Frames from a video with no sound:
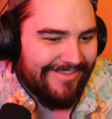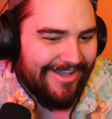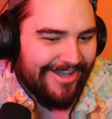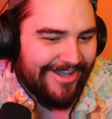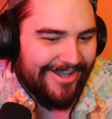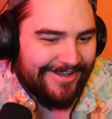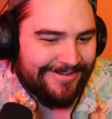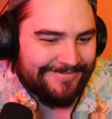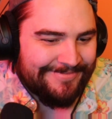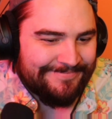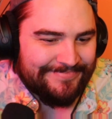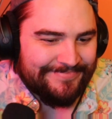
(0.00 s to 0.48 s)

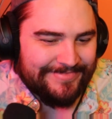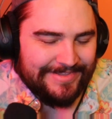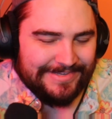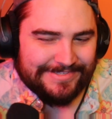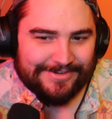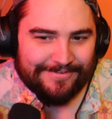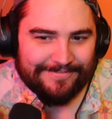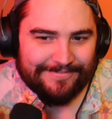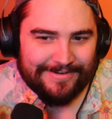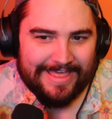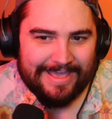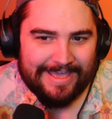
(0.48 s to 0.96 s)

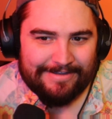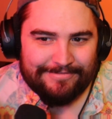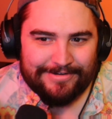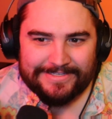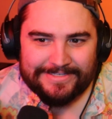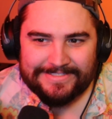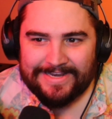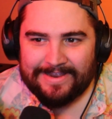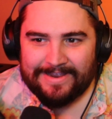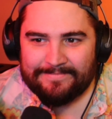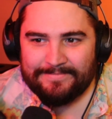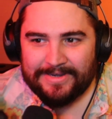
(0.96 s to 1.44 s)
So for that
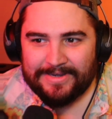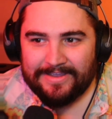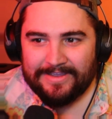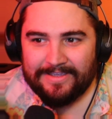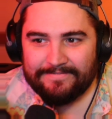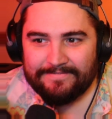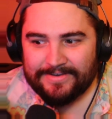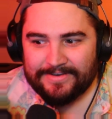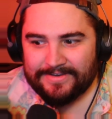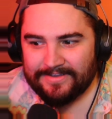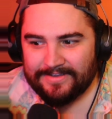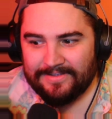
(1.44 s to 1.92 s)
reason, I'm going to
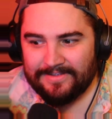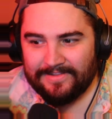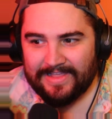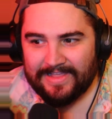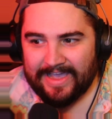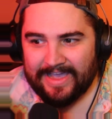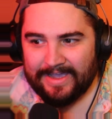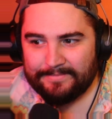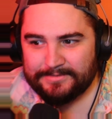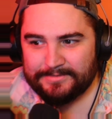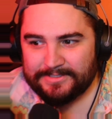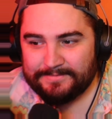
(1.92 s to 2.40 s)
give it to
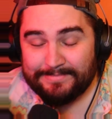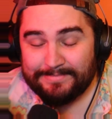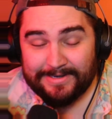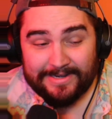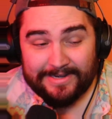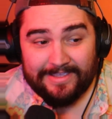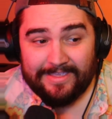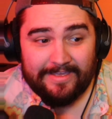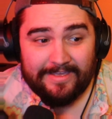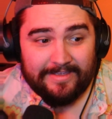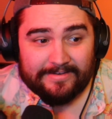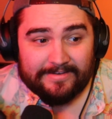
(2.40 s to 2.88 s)
Collapse. But
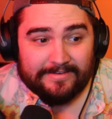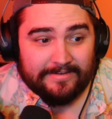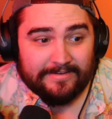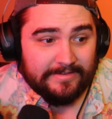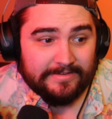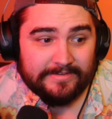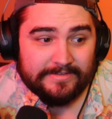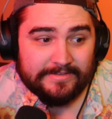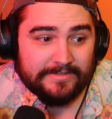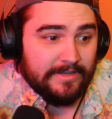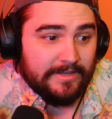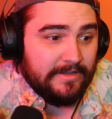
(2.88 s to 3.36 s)
again,
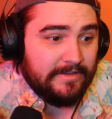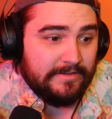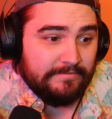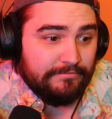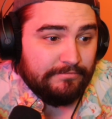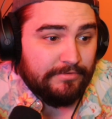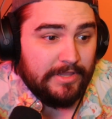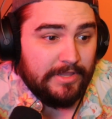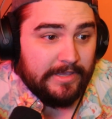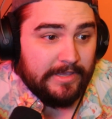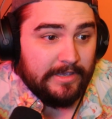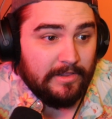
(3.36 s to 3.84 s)

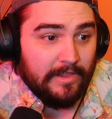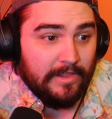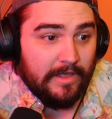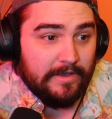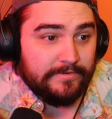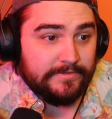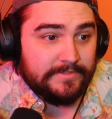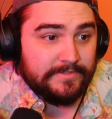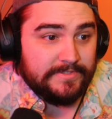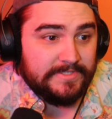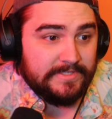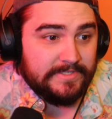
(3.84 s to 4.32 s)
really
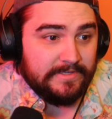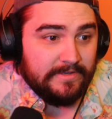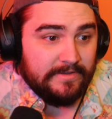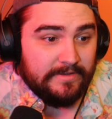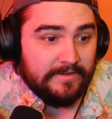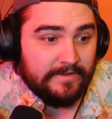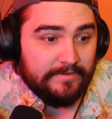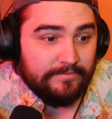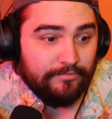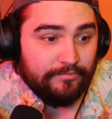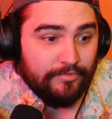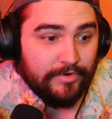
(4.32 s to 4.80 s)
close.
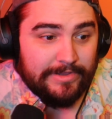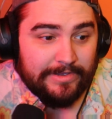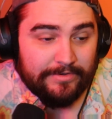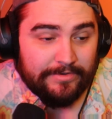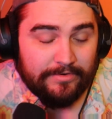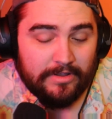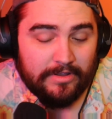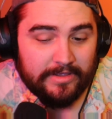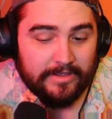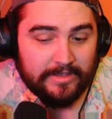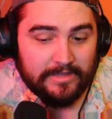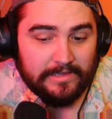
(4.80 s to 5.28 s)

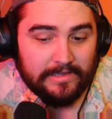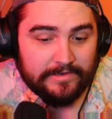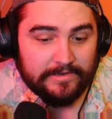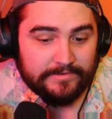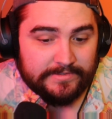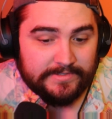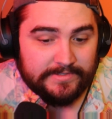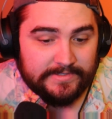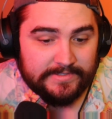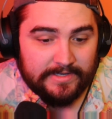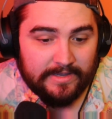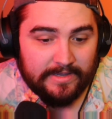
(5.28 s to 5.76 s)
Really, really
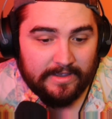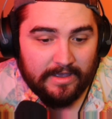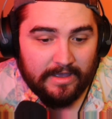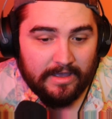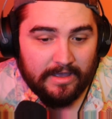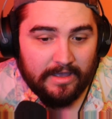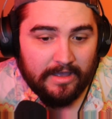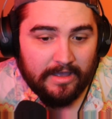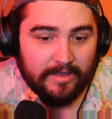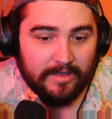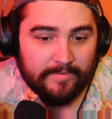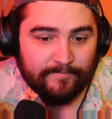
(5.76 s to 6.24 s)
close.
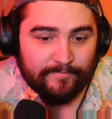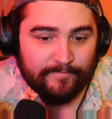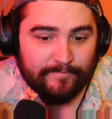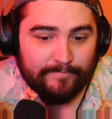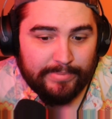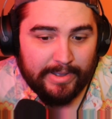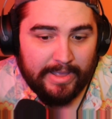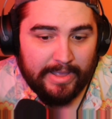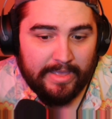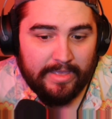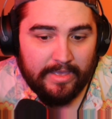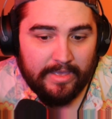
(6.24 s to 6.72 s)

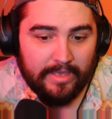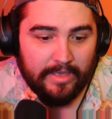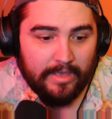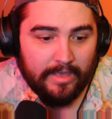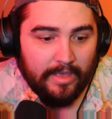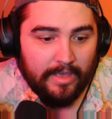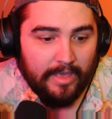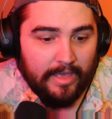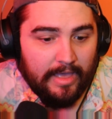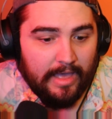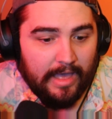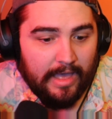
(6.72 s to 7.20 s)
But
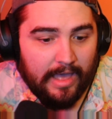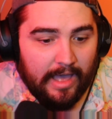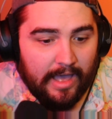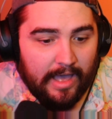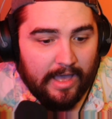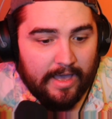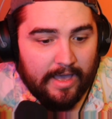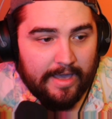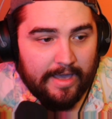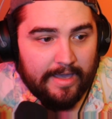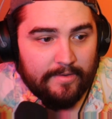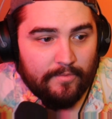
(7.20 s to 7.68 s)

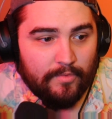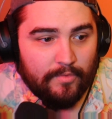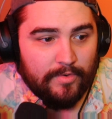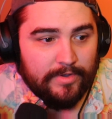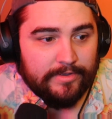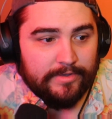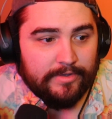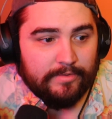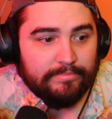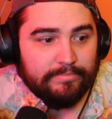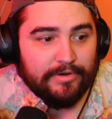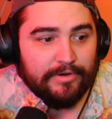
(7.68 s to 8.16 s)
I
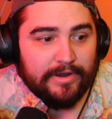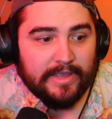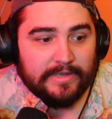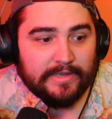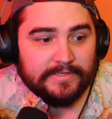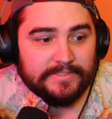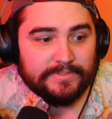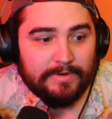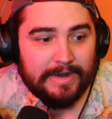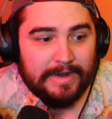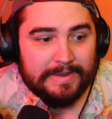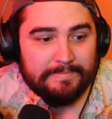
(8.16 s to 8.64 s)
will bring
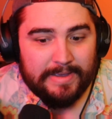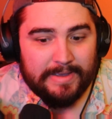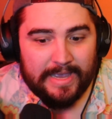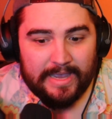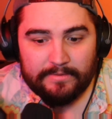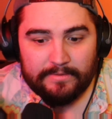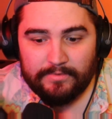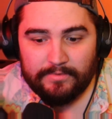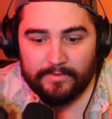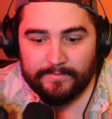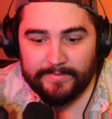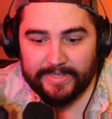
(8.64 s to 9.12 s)
us right
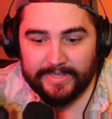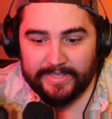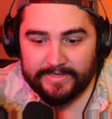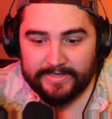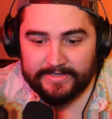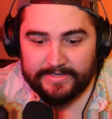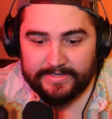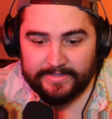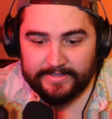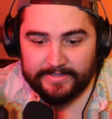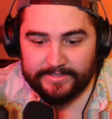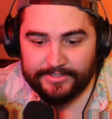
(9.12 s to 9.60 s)
back when we
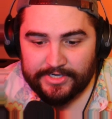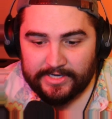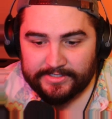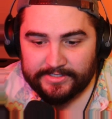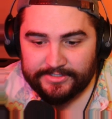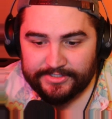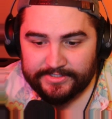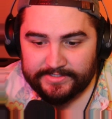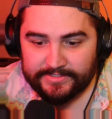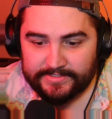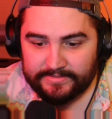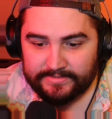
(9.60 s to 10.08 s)
get to the
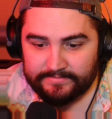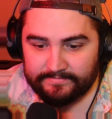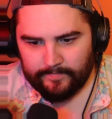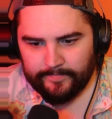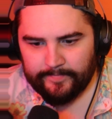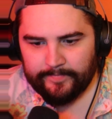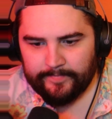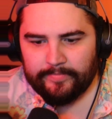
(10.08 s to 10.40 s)
judges.